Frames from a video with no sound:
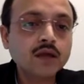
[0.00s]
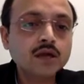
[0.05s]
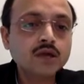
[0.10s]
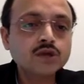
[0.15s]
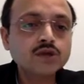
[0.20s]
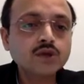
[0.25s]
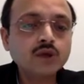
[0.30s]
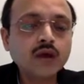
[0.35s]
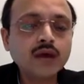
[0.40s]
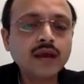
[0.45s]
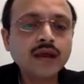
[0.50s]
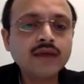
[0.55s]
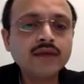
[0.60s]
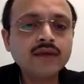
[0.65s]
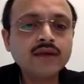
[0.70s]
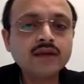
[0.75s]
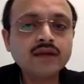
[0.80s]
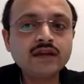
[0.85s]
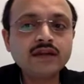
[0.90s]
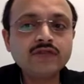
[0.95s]
So
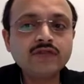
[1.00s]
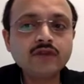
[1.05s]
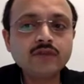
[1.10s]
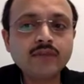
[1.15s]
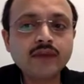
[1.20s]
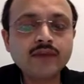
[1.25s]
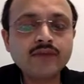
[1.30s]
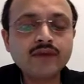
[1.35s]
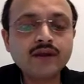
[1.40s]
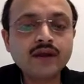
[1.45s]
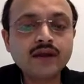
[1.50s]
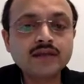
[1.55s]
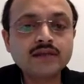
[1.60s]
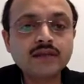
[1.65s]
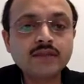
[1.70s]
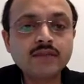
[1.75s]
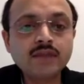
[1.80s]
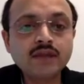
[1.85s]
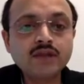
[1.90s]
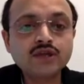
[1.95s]
another delivery method, as
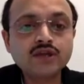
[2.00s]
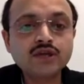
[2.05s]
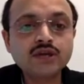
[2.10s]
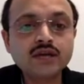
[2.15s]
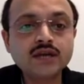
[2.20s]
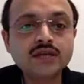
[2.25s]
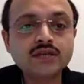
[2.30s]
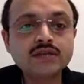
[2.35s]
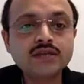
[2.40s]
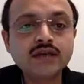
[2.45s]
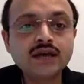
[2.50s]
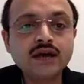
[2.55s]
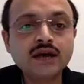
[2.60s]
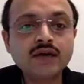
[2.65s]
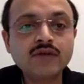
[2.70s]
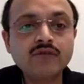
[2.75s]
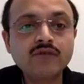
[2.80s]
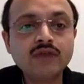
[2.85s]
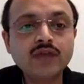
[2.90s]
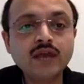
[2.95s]
I mentioned, is
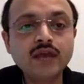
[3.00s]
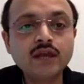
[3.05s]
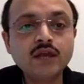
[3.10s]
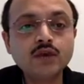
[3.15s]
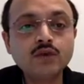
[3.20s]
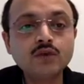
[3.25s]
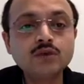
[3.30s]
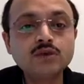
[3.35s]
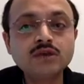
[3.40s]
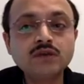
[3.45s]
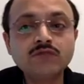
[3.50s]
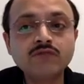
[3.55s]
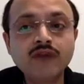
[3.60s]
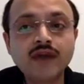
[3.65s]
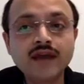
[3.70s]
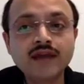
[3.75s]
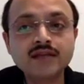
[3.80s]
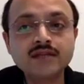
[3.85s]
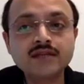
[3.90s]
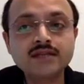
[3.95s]
we can use the
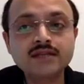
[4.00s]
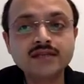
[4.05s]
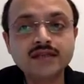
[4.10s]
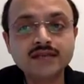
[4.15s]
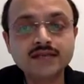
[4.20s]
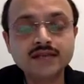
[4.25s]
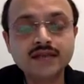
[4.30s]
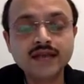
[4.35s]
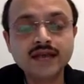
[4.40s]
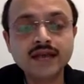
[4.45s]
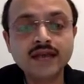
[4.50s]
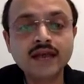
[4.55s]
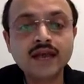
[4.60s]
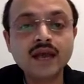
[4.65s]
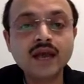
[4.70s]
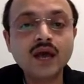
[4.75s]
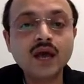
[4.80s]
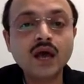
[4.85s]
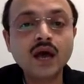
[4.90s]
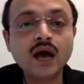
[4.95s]
viruses as a
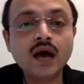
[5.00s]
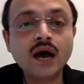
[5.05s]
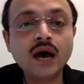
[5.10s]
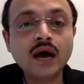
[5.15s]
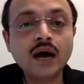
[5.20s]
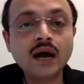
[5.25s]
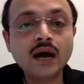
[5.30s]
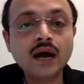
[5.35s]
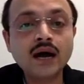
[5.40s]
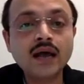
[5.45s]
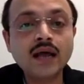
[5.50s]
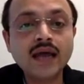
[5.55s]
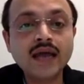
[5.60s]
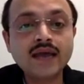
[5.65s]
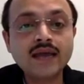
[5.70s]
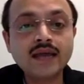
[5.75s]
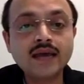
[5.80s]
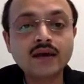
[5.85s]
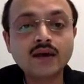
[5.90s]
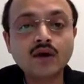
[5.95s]

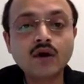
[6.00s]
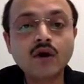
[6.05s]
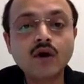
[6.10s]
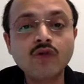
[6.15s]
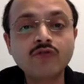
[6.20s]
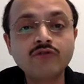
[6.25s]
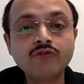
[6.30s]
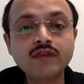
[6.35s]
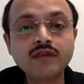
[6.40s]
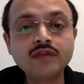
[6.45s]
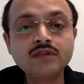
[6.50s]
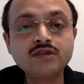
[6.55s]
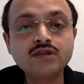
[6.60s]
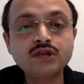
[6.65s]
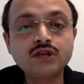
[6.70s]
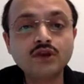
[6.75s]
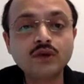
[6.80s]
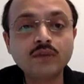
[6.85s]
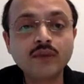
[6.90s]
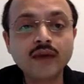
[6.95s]
carrier of these
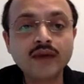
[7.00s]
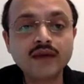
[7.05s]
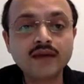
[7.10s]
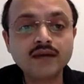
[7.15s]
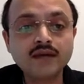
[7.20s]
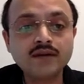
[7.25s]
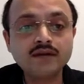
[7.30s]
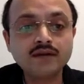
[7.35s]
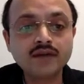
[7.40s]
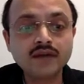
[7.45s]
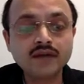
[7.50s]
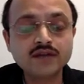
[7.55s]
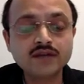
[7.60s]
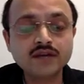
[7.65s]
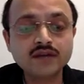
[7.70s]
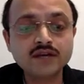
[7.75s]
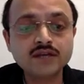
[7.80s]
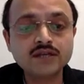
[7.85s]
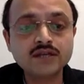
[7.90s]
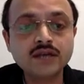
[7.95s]
genome editing
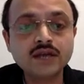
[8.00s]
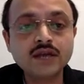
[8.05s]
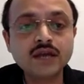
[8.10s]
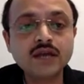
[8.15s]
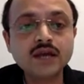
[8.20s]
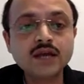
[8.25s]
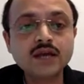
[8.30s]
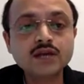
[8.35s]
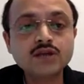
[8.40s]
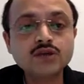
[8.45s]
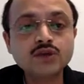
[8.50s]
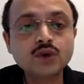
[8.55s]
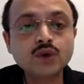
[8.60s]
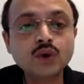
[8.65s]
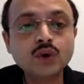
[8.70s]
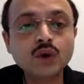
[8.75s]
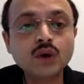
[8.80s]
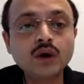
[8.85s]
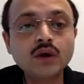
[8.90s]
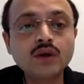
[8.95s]
reagents.
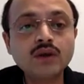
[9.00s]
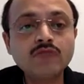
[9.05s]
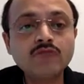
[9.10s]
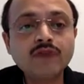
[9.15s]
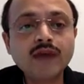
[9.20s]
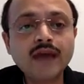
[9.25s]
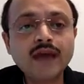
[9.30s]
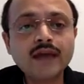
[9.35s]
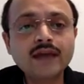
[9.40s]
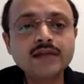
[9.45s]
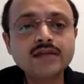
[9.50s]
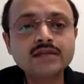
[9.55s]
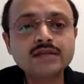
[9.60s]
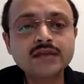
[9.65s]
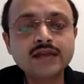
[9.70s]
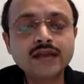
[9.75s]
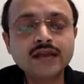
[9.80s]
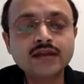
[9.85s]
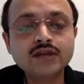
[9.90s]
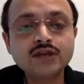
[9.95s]
So the virus
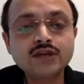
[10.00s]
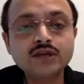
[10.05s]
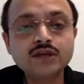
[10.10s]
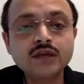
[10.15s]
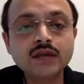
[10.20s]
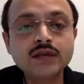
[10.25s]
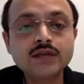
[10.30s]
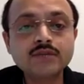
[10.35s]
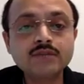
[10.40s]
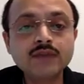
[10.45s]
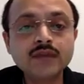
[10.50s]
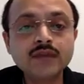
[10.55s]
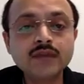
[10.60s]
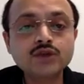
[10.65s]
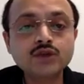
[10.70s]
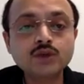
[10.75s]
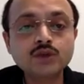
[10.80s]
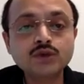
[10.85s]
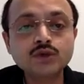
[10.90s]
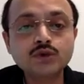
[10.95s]
selection is based
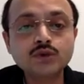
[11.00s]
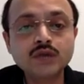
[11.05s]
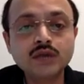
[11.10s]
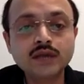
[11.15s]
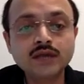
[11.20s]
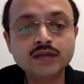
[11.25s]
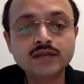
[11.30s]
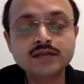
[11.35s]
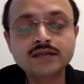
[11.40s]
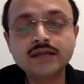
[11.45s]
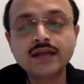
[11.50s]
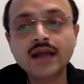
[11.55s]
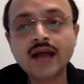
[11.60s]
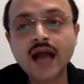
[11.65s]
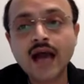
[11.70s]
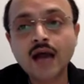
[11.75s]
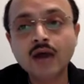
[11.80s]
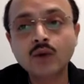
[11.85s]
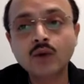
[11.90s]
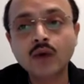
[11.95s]
on 2 things:
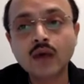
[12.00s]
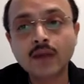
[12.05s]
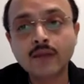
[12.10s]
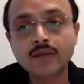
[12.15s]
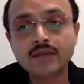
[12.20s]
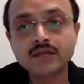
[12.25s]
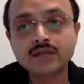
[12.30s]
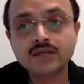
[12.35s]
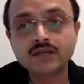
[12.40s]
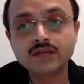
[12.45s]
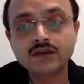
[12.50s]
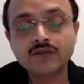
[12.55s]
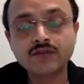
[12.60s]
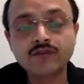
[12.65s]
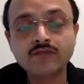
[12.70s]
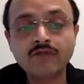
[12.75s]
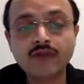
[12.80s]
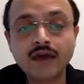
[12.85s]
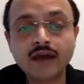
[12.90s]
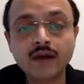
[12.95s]
cargo capacity of
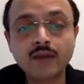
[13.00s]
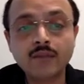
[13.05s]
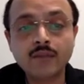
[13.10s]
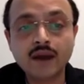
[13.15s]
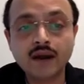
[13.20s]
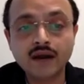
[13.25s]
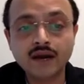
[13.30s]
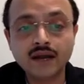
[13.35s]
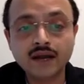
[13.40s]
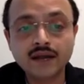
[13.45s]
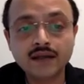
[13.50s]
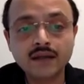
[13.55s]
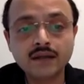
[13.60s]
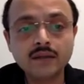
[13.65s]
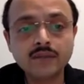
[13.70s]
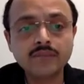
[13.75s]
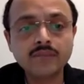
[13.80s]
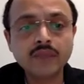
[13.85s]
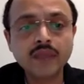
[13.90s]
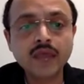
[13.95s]
the viral particle,
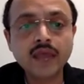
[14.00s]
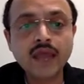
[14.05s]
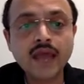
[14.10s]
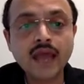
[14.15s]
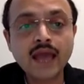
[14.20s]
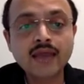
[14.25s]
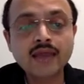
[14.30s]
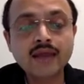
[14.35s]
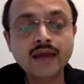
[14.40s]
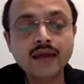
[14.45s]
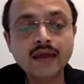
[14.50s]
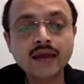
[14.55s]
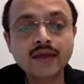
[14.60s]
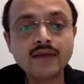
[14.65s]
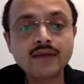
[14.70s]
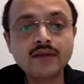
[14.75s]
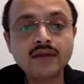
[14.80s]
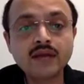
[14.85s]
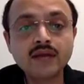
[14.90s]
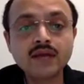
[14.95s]
and the
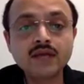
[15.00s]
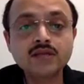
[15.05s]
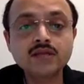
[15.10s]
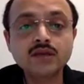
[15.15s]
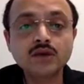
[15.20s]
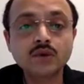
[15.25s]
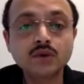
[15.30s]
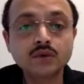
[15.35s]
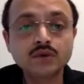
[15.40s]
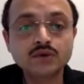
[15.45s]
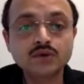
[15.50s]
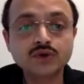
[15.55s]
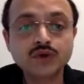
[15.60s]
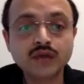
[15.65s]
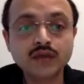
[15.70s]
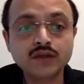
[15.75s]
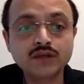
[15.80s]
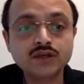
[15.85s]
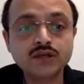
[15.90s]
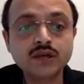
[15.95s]
another thing is the host
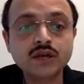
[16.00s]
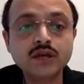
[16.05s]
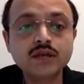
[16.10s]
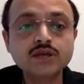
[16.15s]
range.